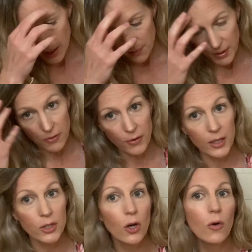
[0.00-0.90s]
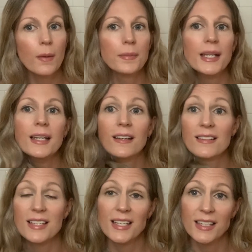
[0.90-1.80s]
but if I know I'm planning on
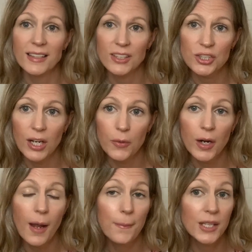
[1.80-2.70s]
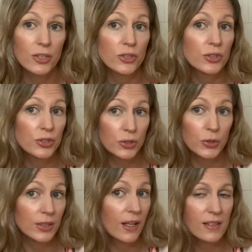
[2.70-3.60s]
taking a shower, I make
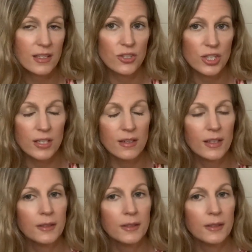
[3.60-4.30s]
sure not to cheat,